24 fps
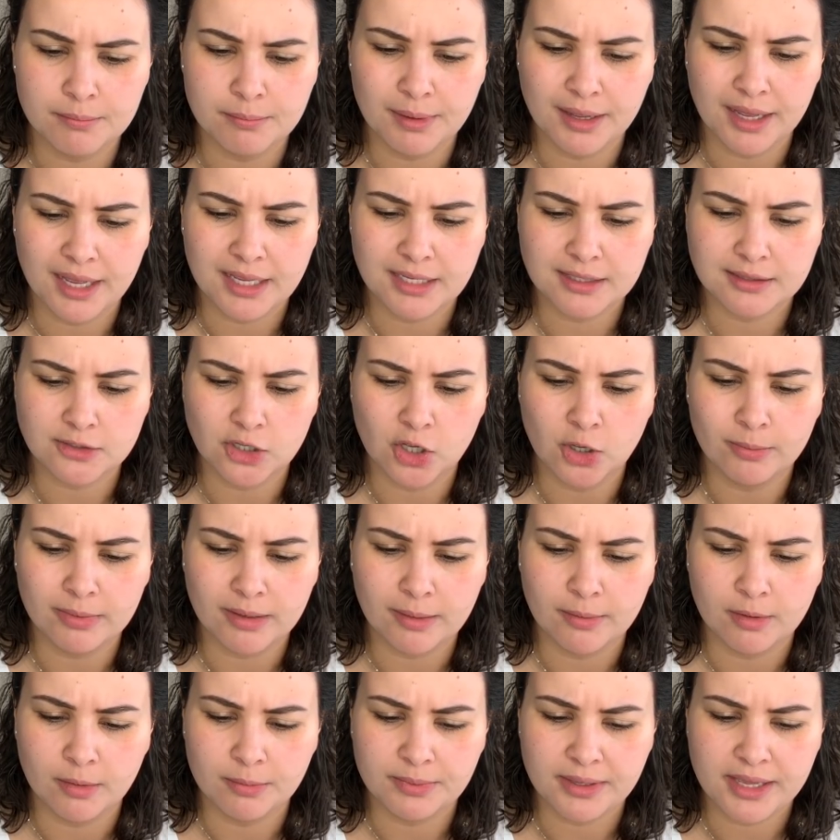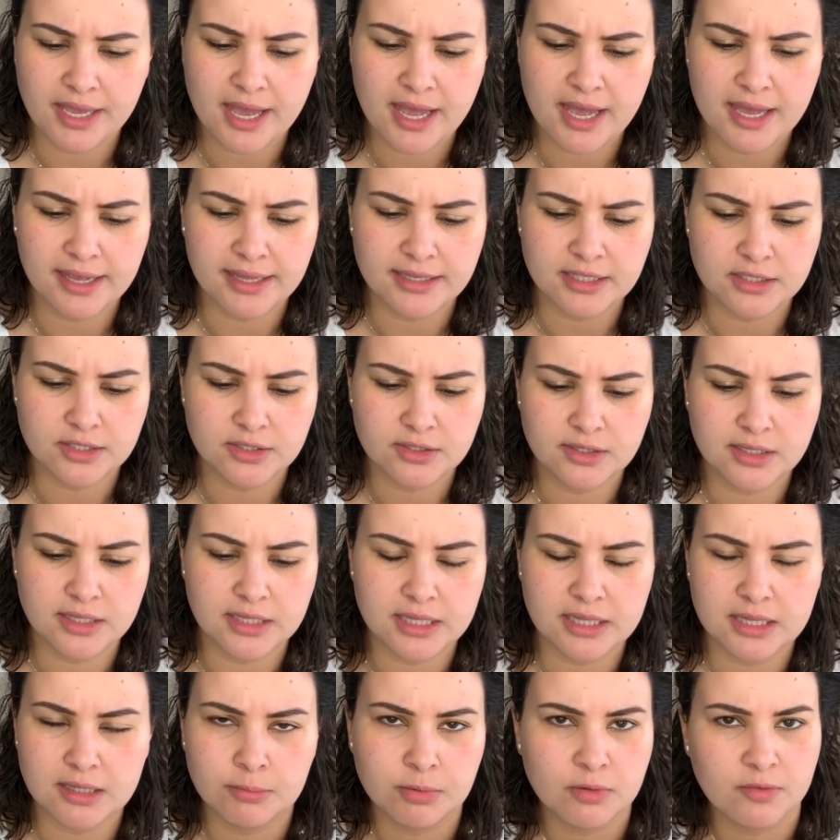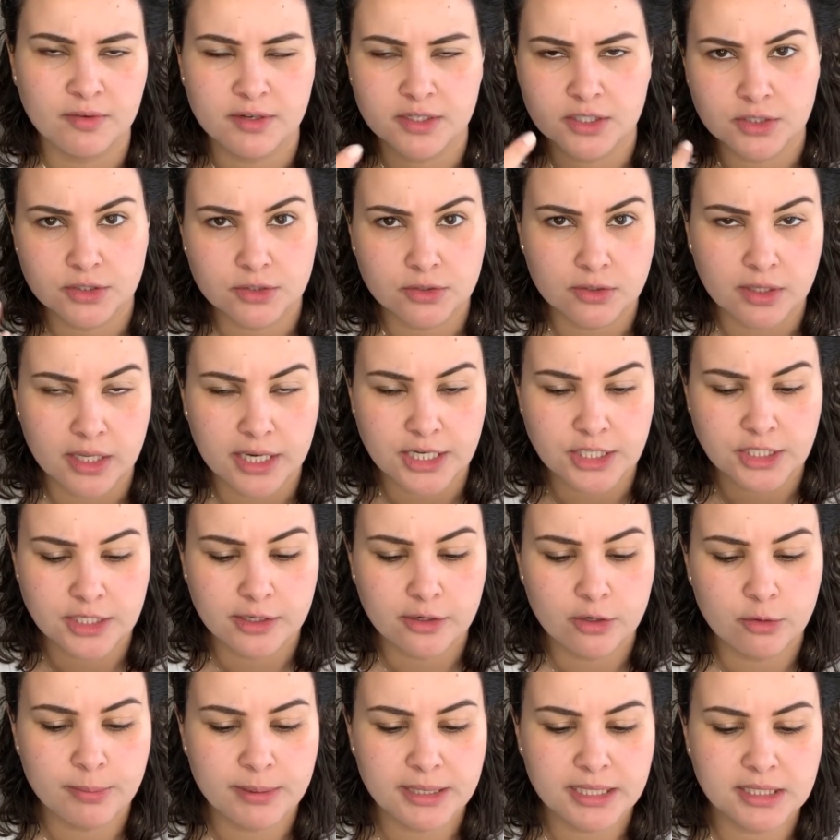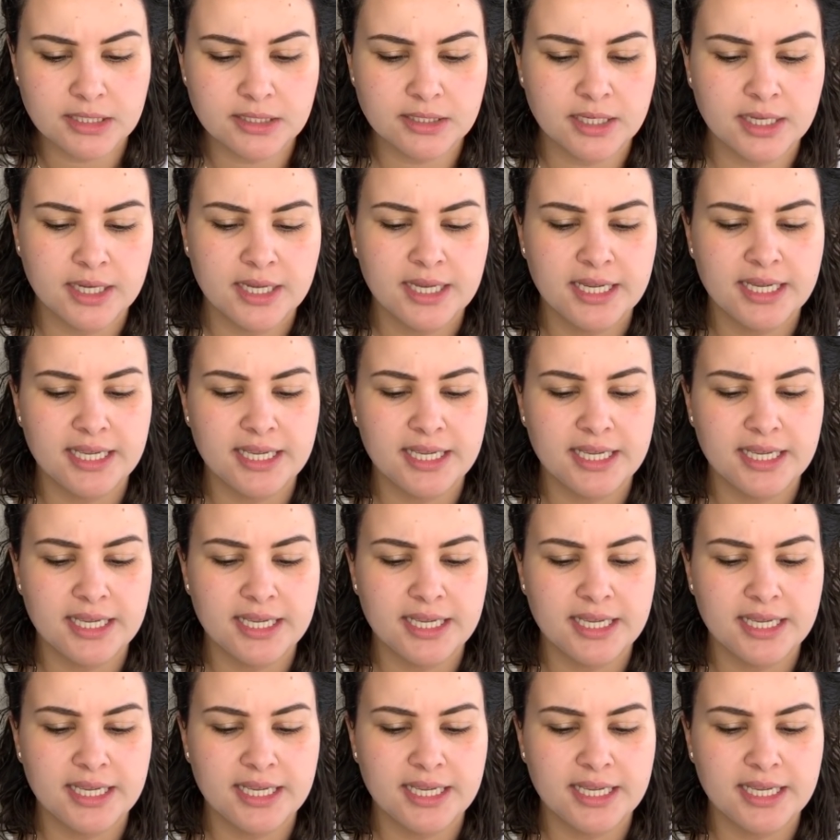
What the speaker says: Beige Ombres Paupière. It's just like the professional eyeshadow base.